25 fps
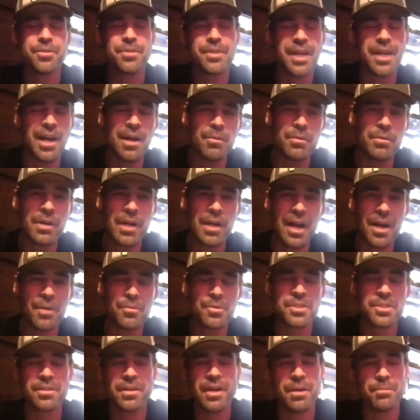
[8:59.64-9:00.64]
the
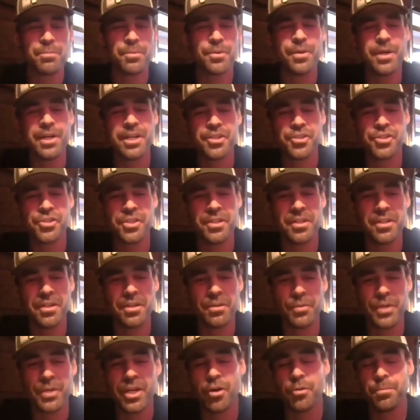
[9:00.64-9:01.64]
hours of operation are,
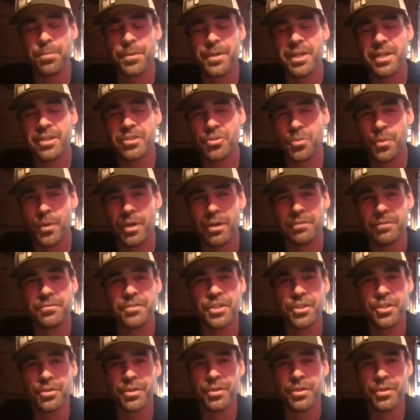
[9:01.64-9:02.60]
we open at 12 noon